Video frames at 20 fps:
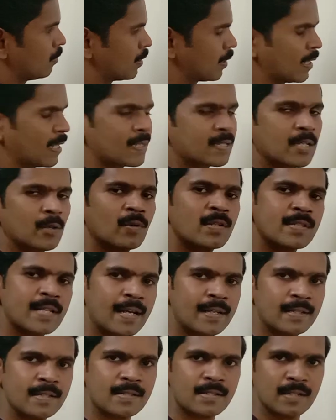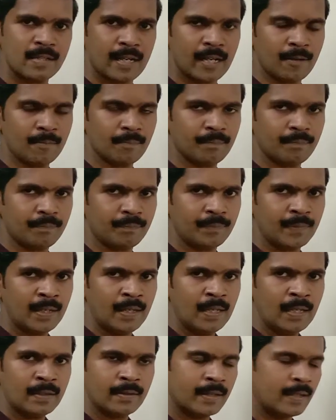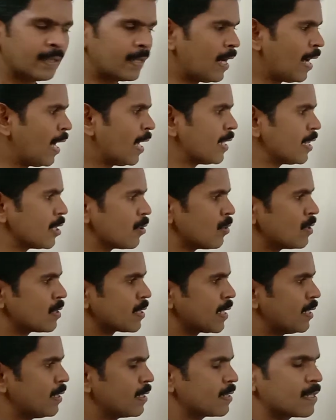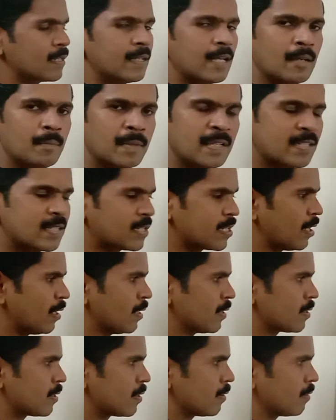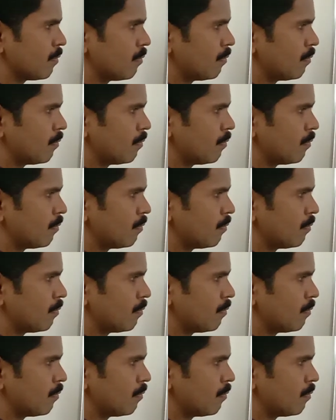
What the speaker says: one scientist name. Then the another one scientist name is Charles.